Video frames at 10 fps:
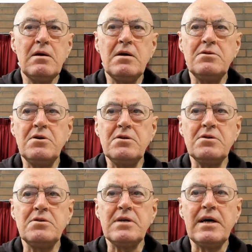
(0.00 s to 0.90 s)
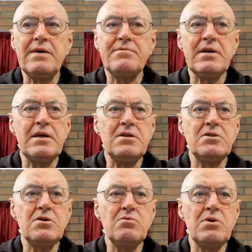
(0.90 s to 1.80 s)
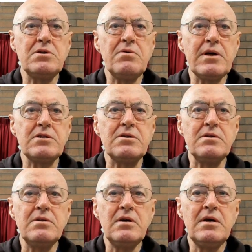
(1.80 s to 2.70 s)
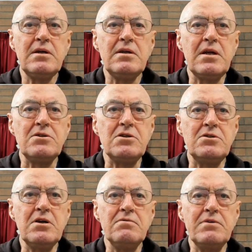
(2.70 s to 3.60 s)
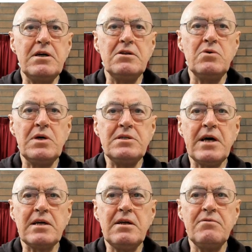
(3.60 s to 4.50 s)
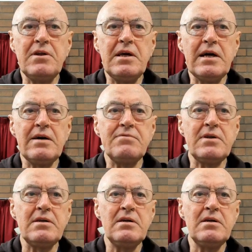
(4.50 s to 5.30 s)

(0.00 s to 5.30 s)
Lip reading: Jesus after his resurrection. Now she's delving into his activity after